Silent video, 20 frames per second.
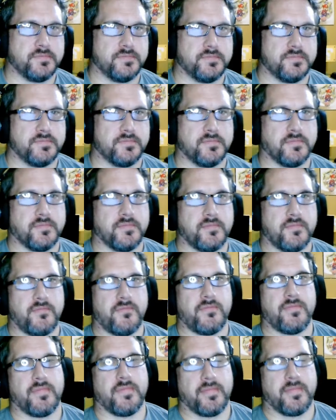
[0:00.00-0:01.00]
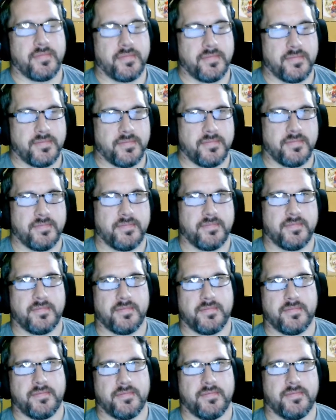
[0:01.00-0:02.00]

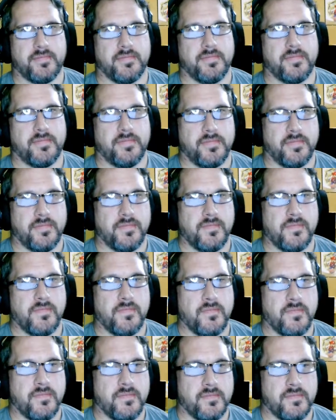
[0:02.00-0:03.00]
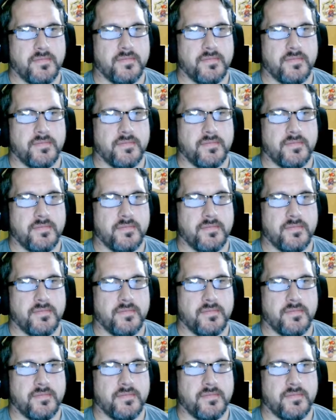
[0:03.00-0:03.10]
This person isn't speaking.